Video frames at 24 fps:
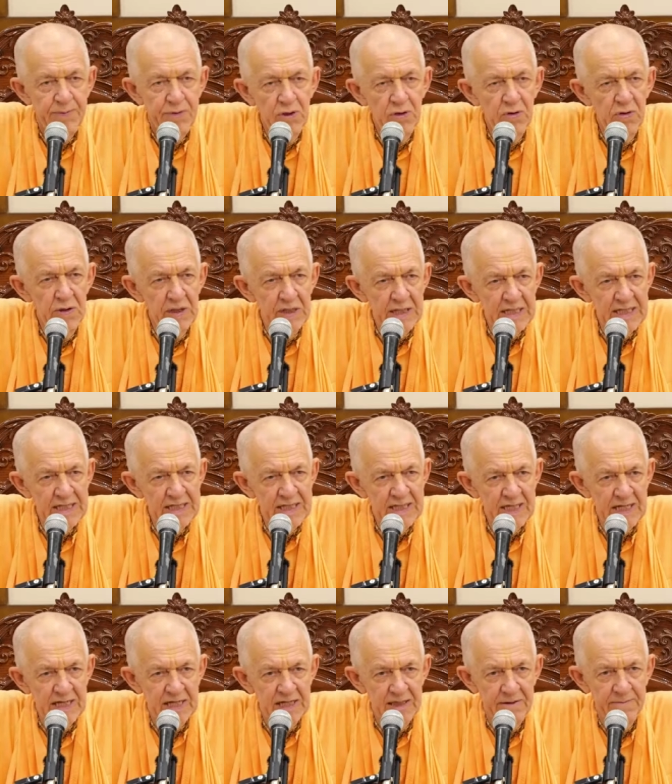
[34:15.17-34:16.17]
Pure
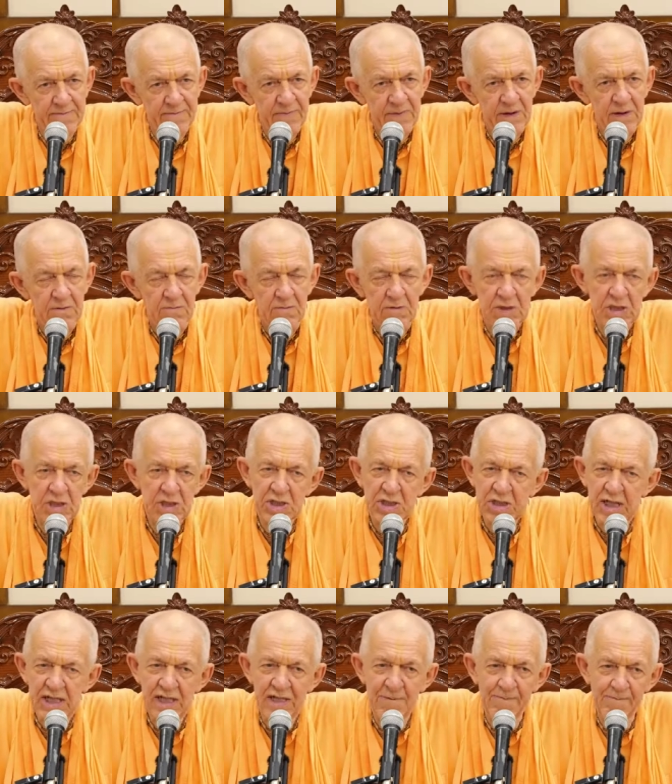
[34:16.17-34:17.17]
eating, we
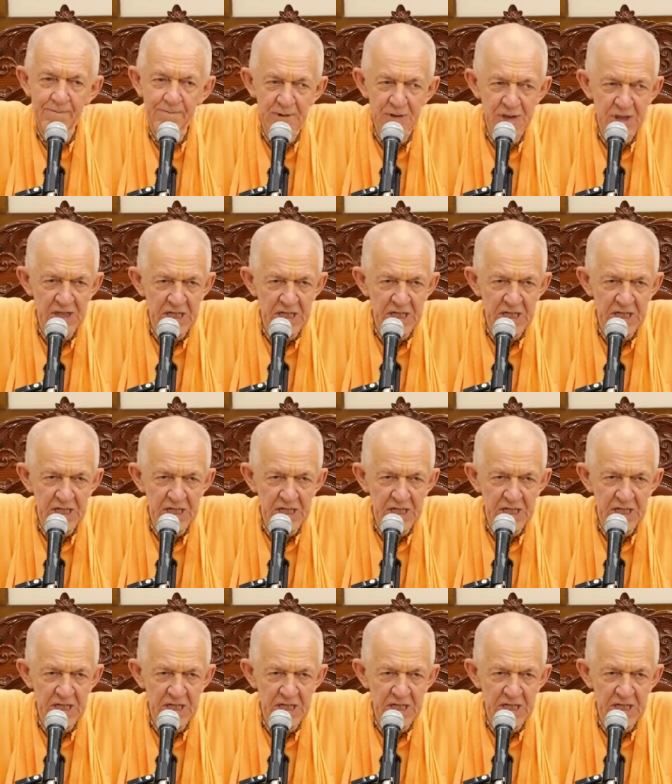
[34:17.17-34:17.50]
just eat